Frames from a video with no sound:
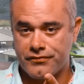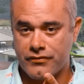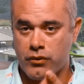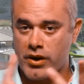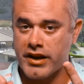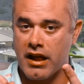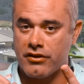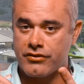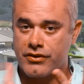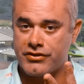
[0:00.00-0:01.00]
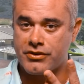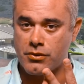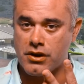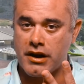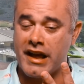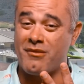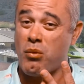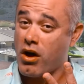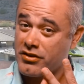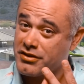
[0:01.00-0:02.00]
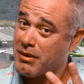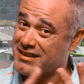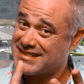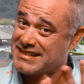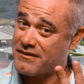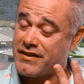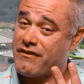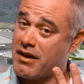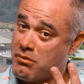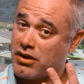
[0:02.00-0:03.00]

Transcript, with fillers: $40 for sewer, and water's about 75